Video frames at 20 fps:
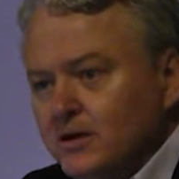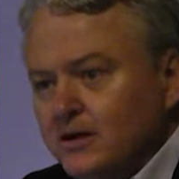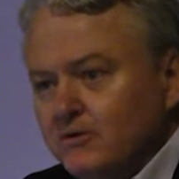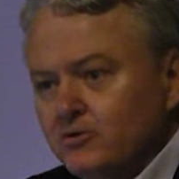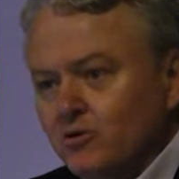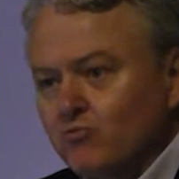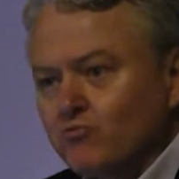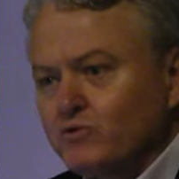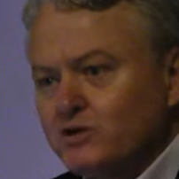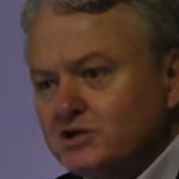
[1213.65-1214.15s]

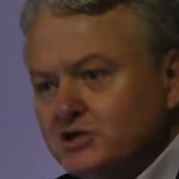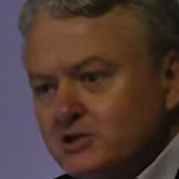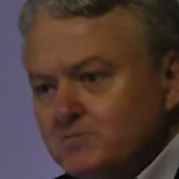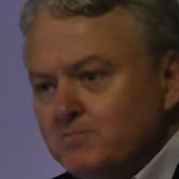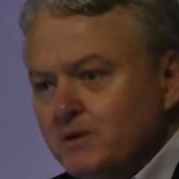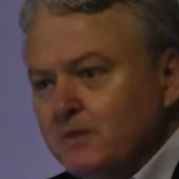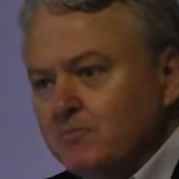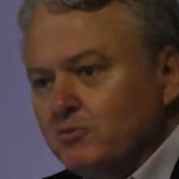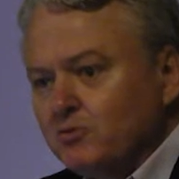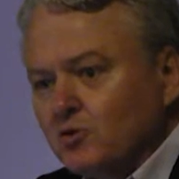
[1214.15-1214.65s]
the richest
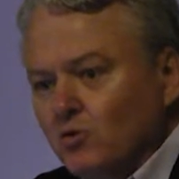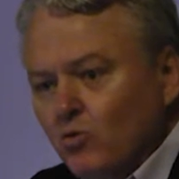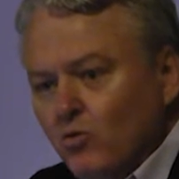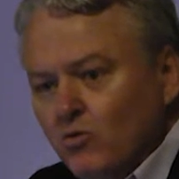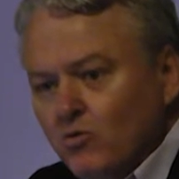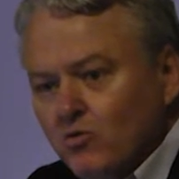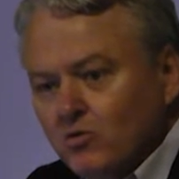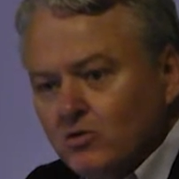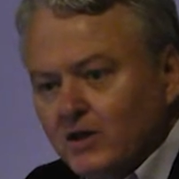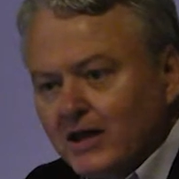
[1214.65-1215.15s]
people in the
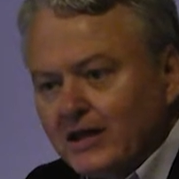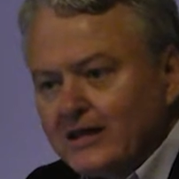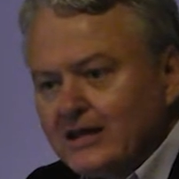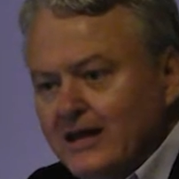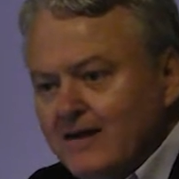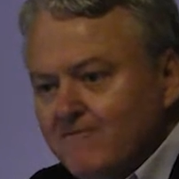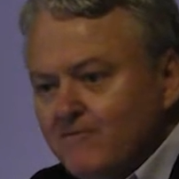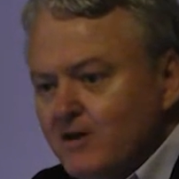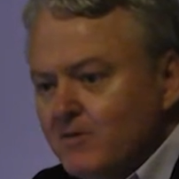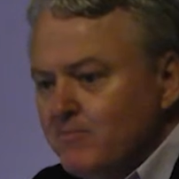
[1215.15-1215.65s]
world, and
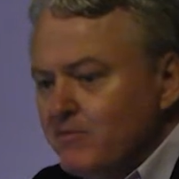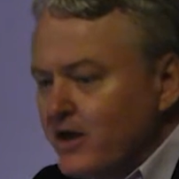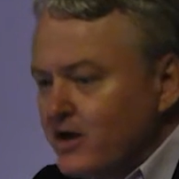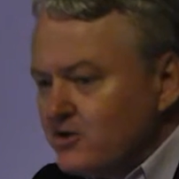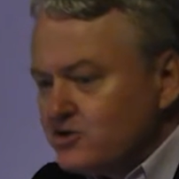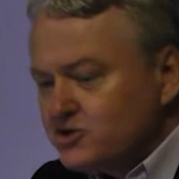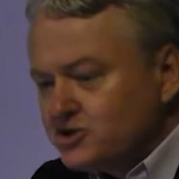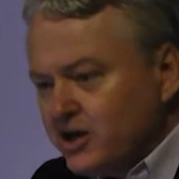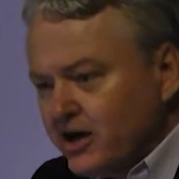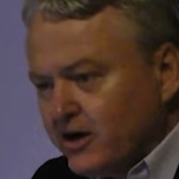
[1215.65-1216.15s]
give them their
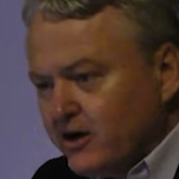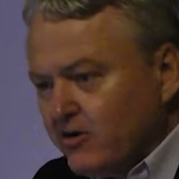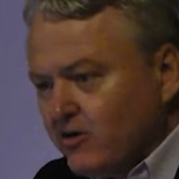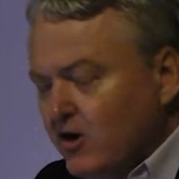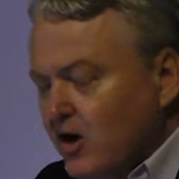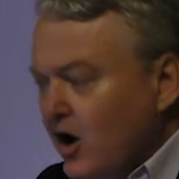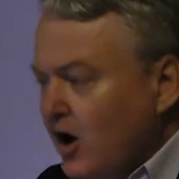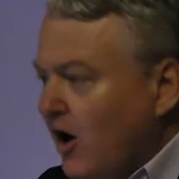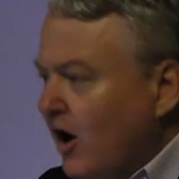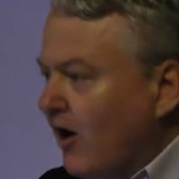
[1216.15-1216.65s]
share
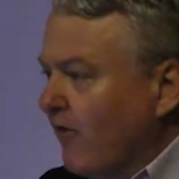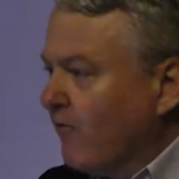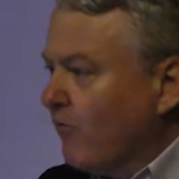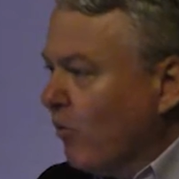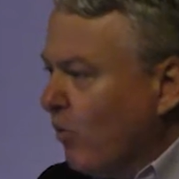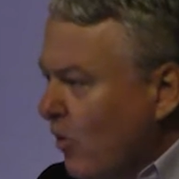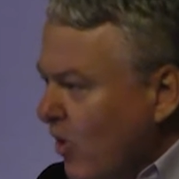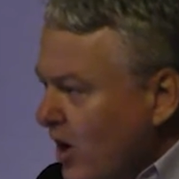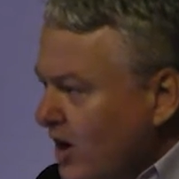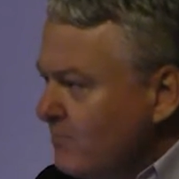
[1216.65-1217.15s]
of
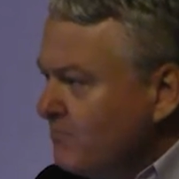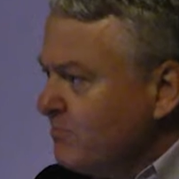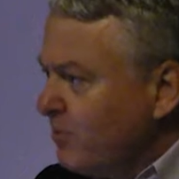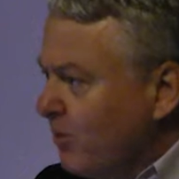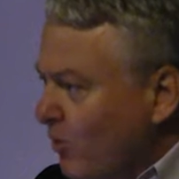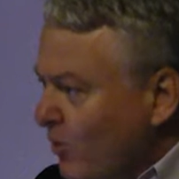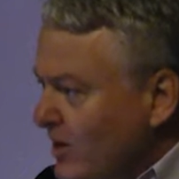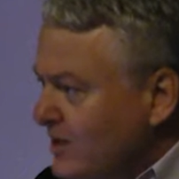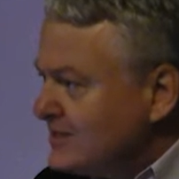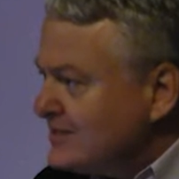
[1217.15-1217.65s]

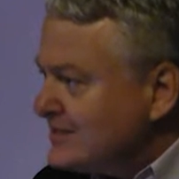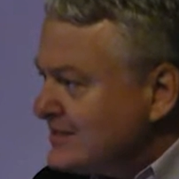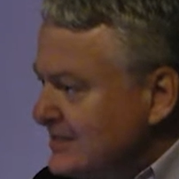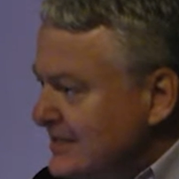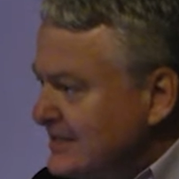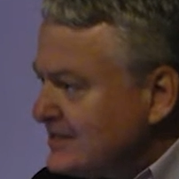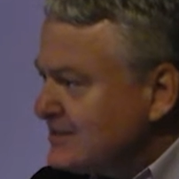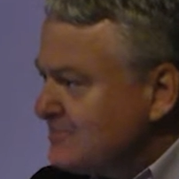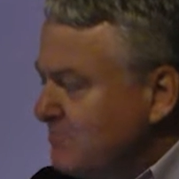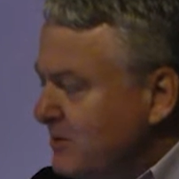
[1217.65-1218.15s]

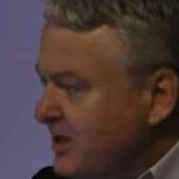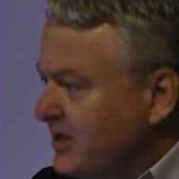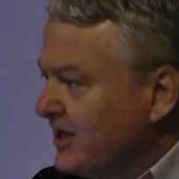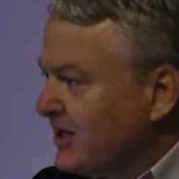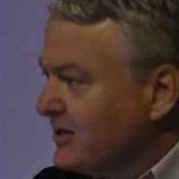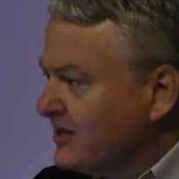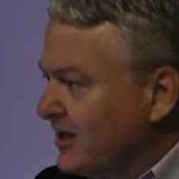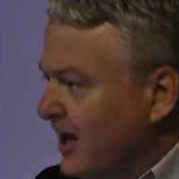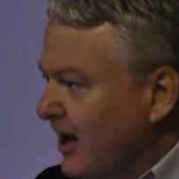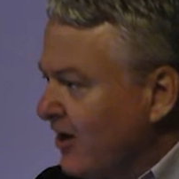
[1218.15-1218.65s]
$1.6
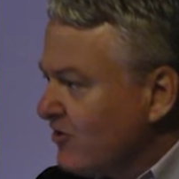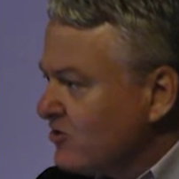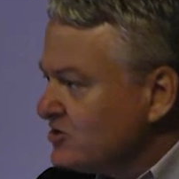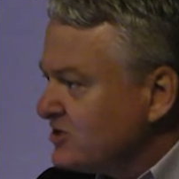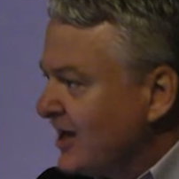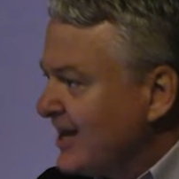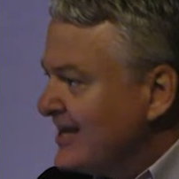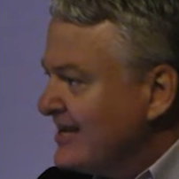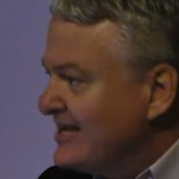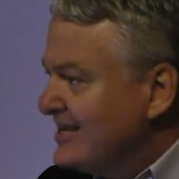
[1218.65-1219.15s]
million
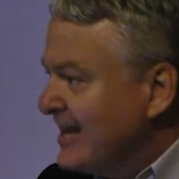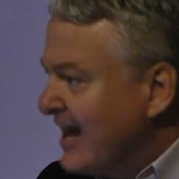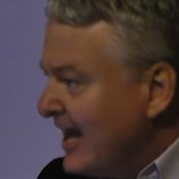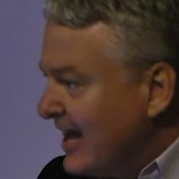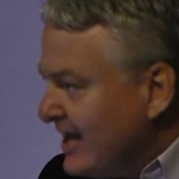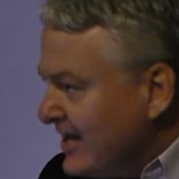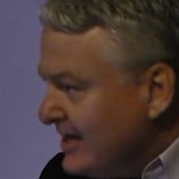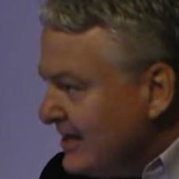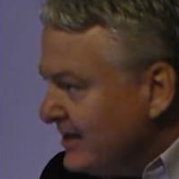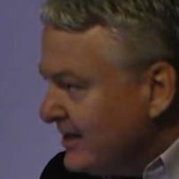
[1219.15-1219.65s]
a
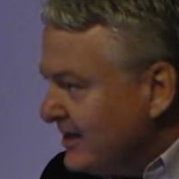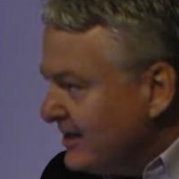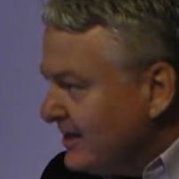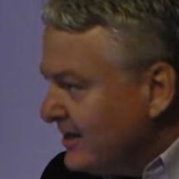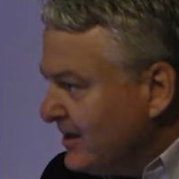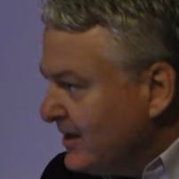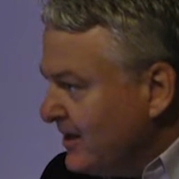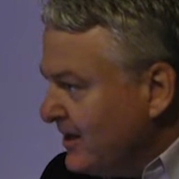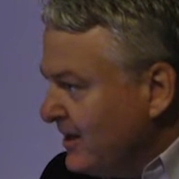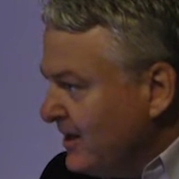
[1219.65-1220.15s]
day?
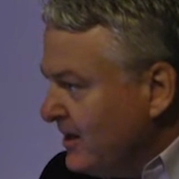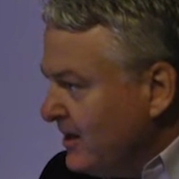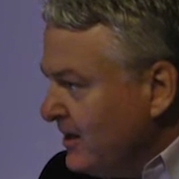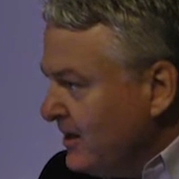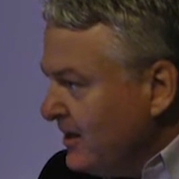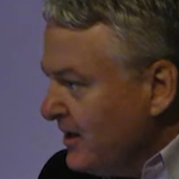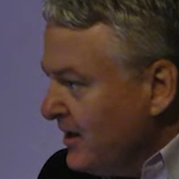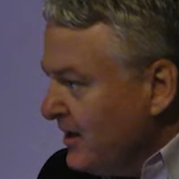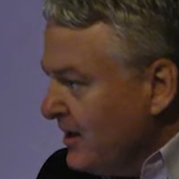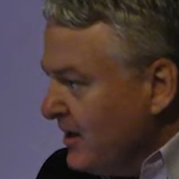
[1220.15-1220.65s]

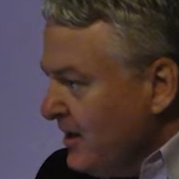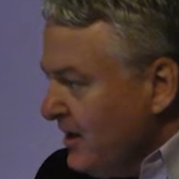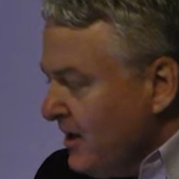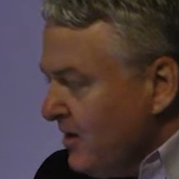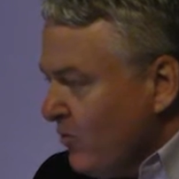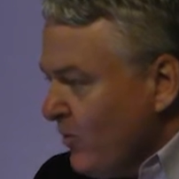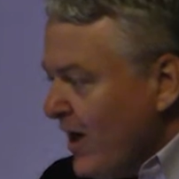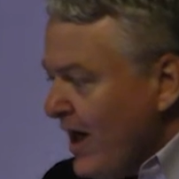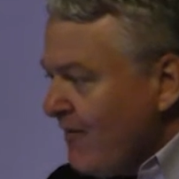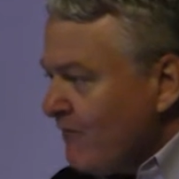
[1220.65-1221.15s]

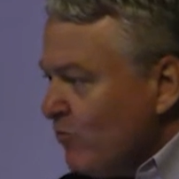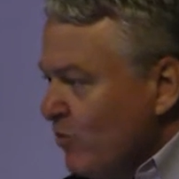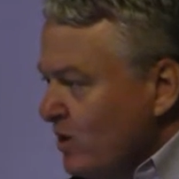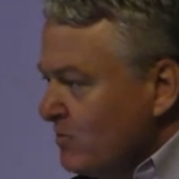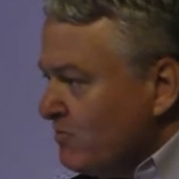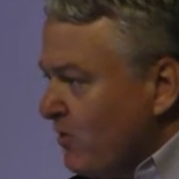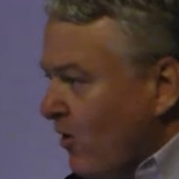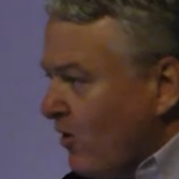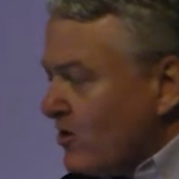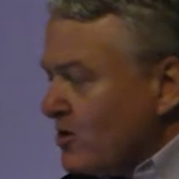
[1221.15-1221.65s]
We have one
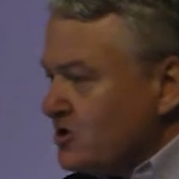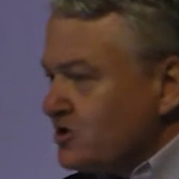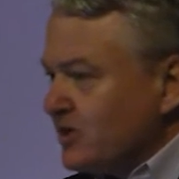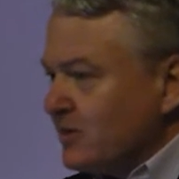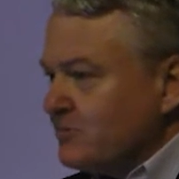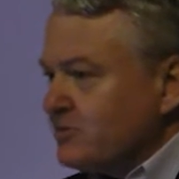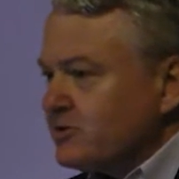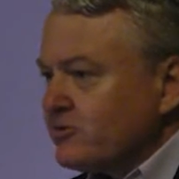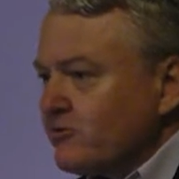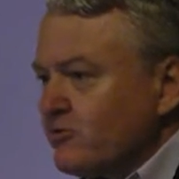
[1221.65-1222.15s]
partnership,
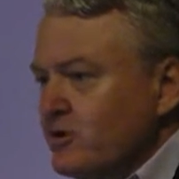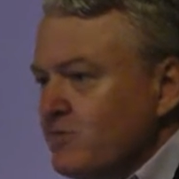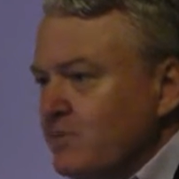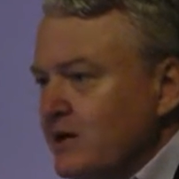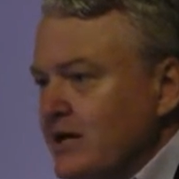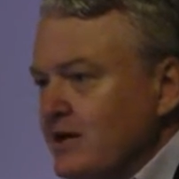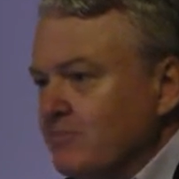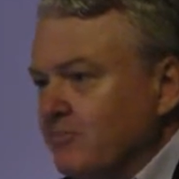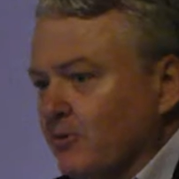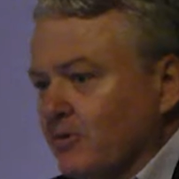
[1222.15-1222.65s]
three
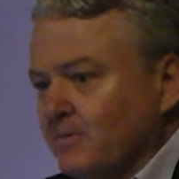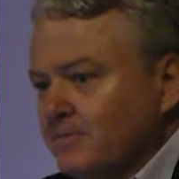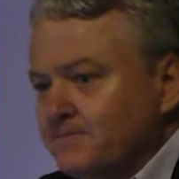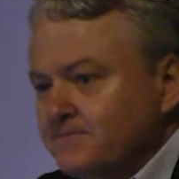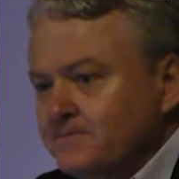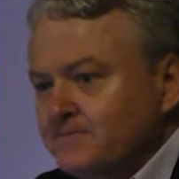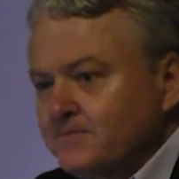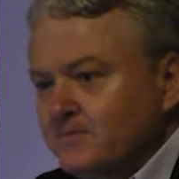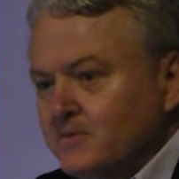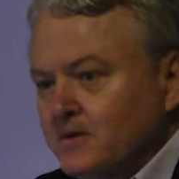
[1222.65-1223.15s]
people.
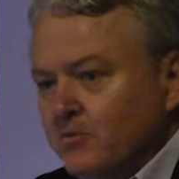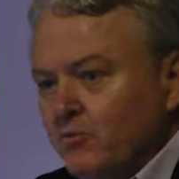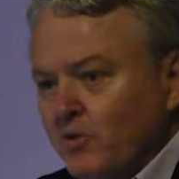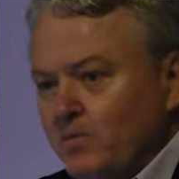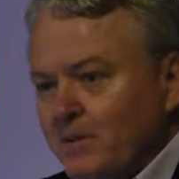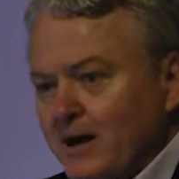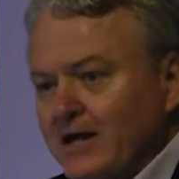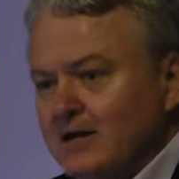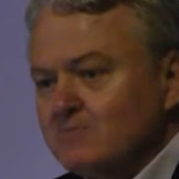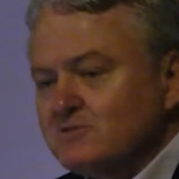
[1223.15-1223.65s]
We
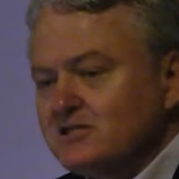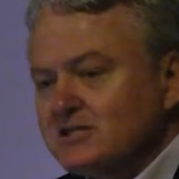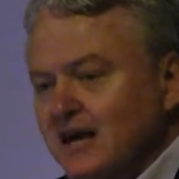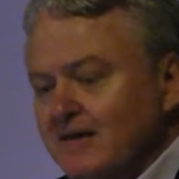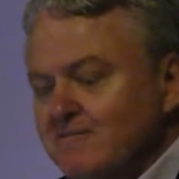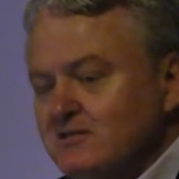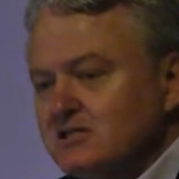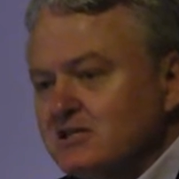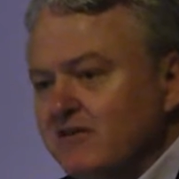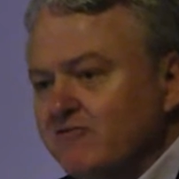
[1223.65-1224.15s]
paid them
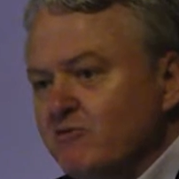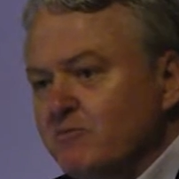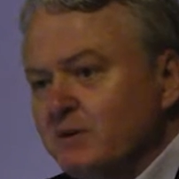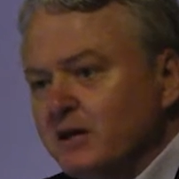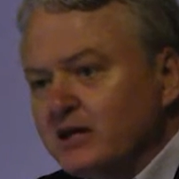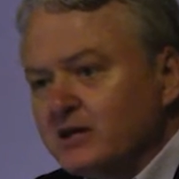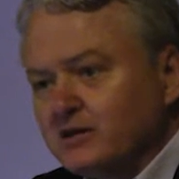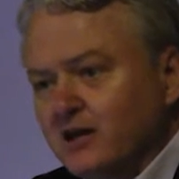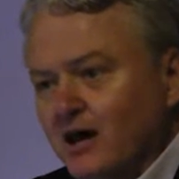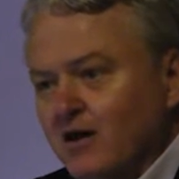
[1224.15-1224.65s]
$77
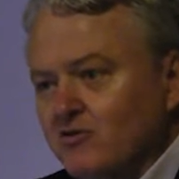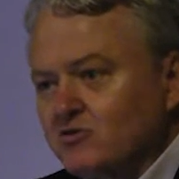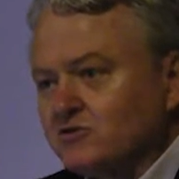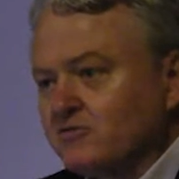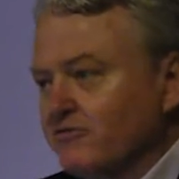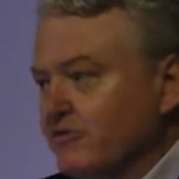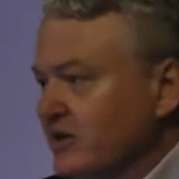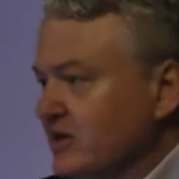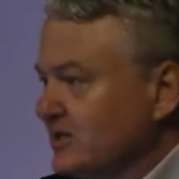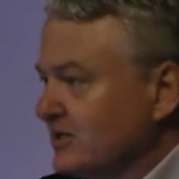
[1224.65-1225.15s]
million in
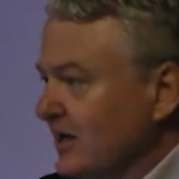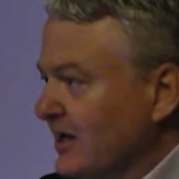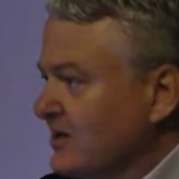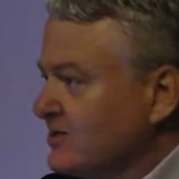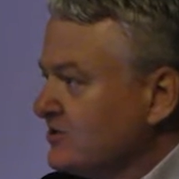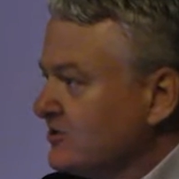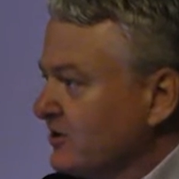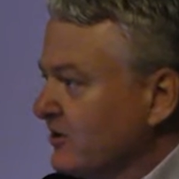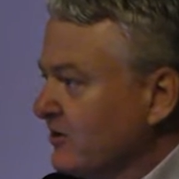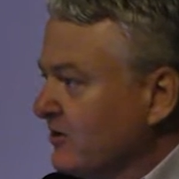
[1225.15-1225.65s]
fees
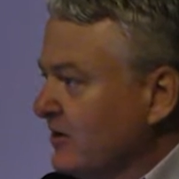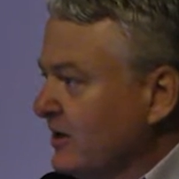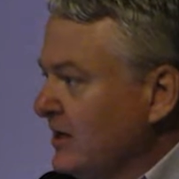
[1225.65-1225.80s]
last year.